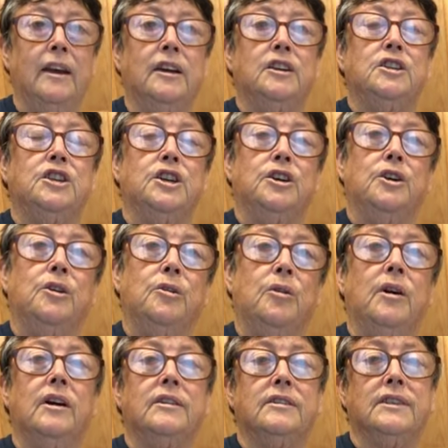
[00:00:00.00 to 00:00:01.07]
to
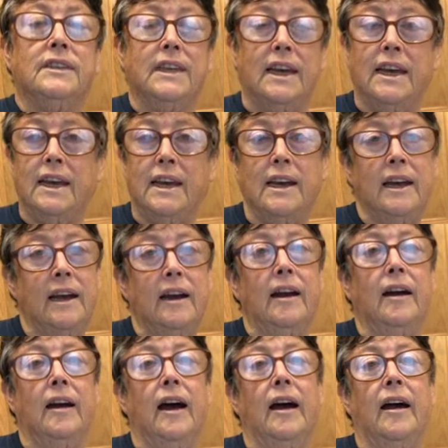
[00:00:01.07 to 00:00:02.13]
see
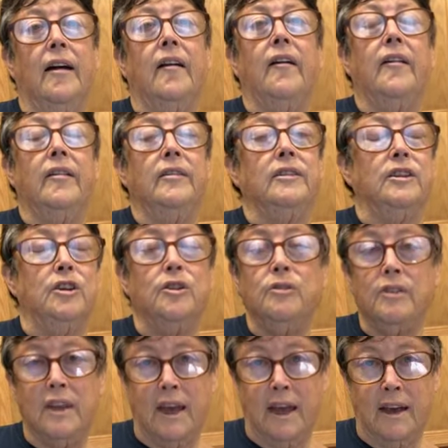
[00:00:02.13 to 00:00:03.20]
uh, new
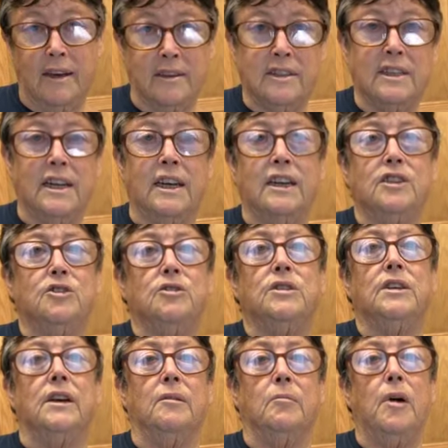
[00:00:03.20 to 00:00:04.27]
things, to get you
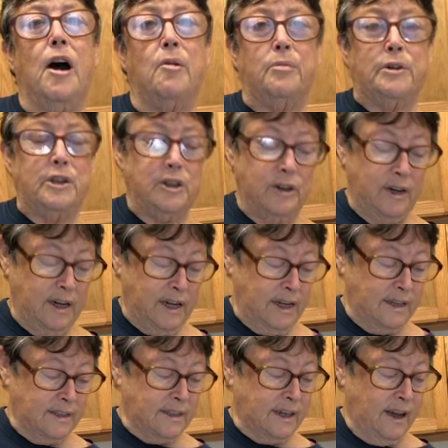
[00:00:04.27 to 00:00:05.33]
some
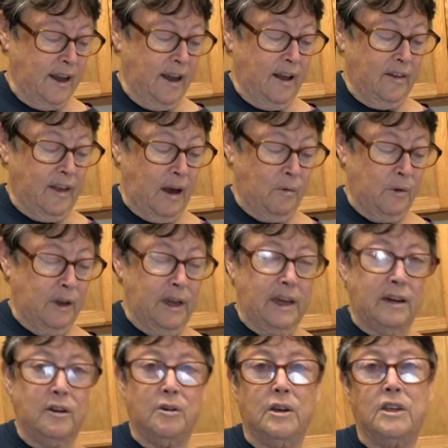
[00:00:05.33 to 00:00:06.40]
opportunities that will
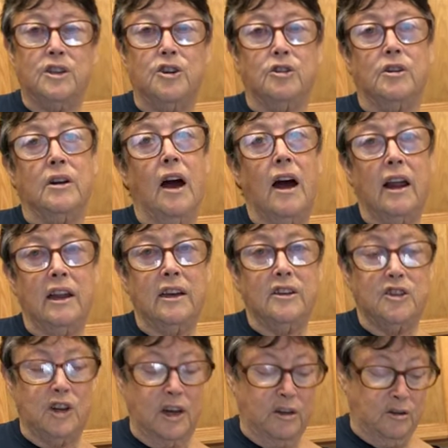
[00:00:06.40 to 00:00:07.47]
increase your
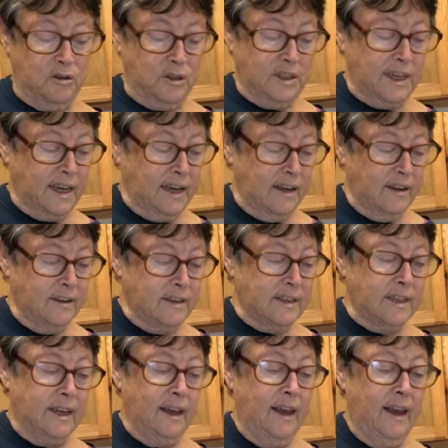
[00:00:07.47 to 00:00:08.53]
knowledge and your skills.
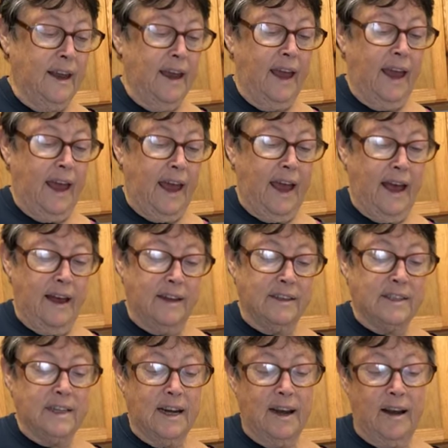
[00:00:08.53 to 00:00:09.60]

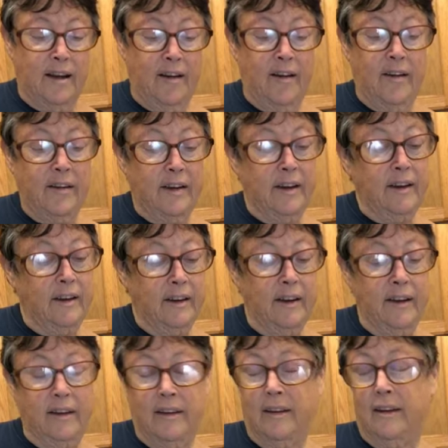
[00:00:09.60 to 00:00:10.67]
And uh,
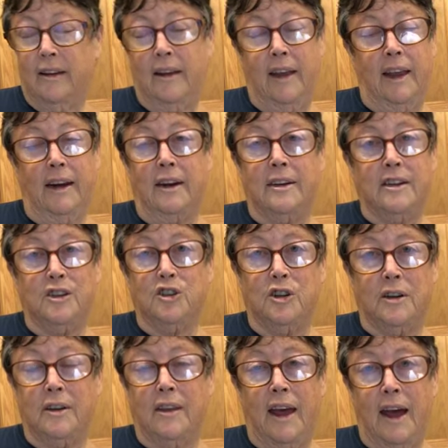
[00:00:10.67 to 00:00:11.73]
in addition
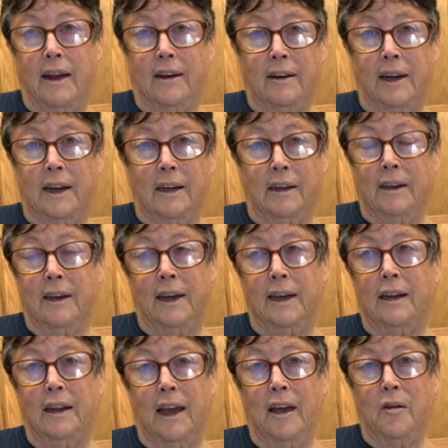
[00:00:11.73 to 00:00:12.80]
to that, it'll,
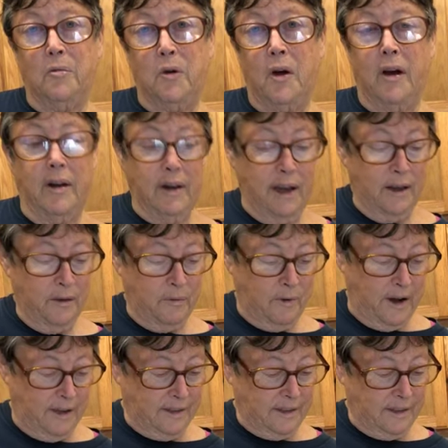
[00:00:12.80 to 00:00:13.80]
it'll help you out health-wise.